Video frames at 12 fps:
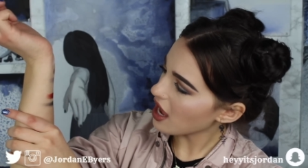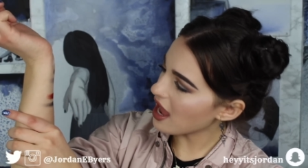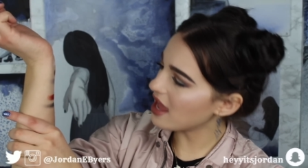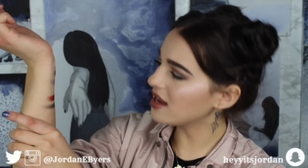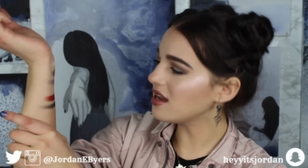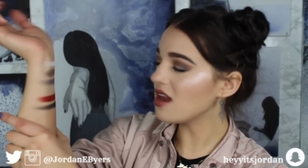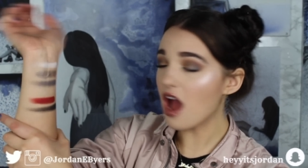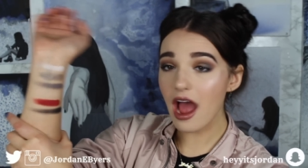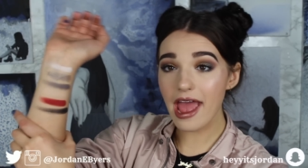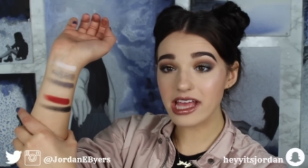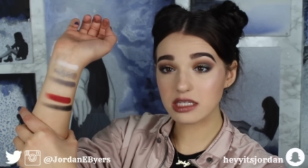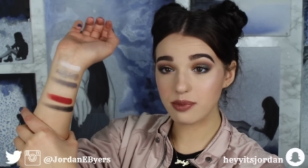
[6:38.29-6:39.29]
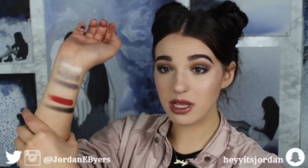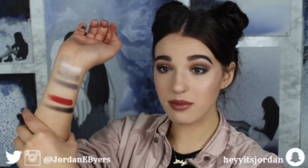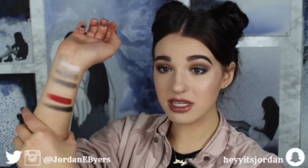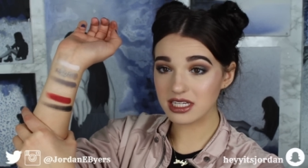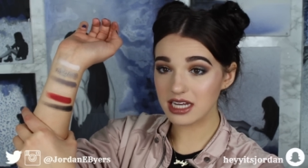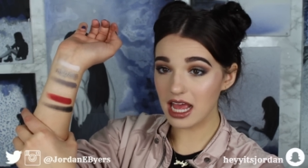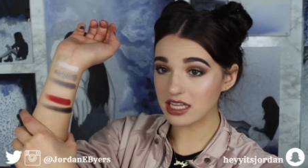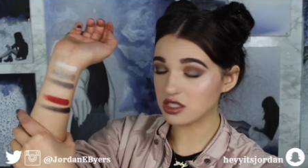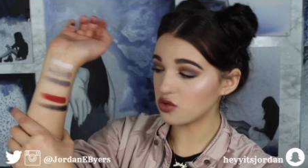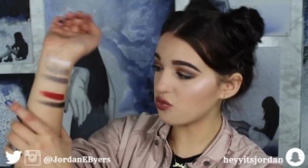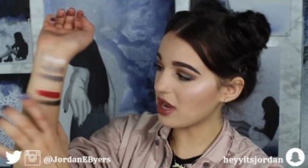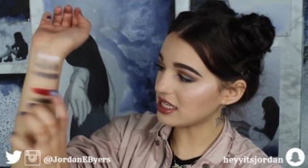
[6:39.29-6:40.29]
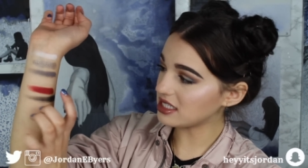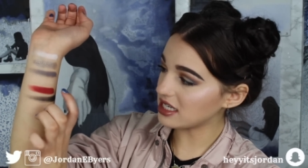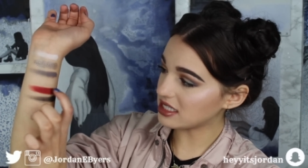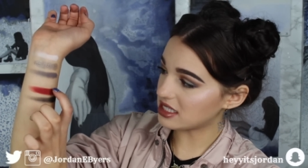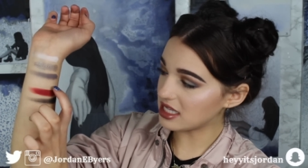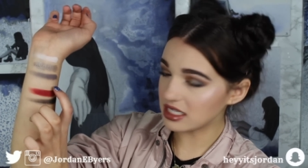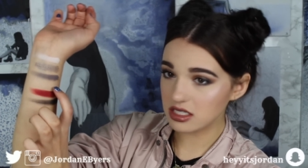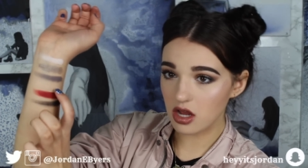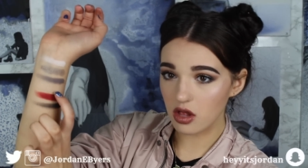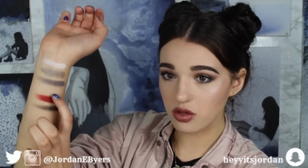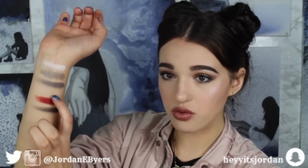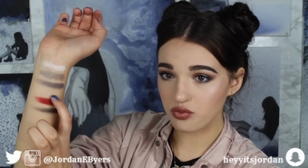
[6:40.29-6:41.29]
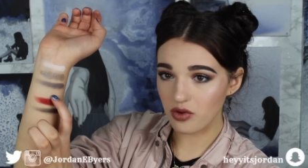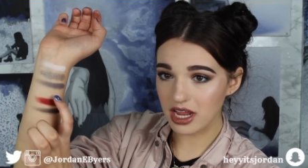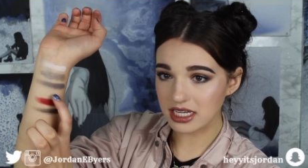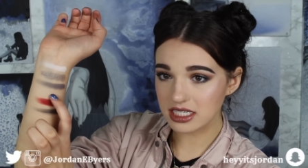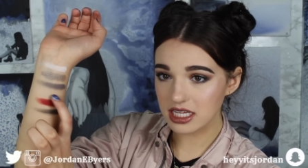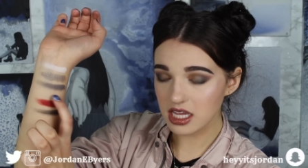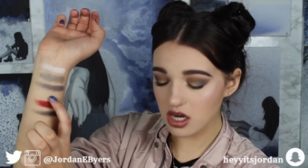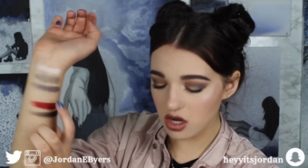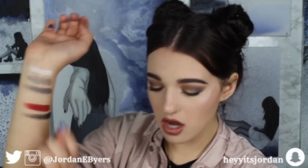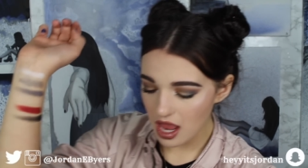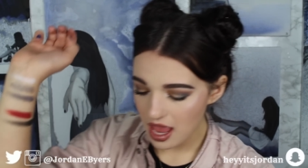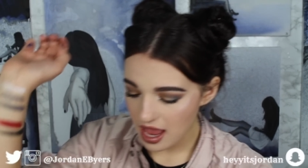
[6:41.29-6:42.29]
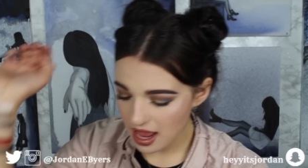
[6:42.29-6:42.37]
and not as pigmented as the rest is this color right here,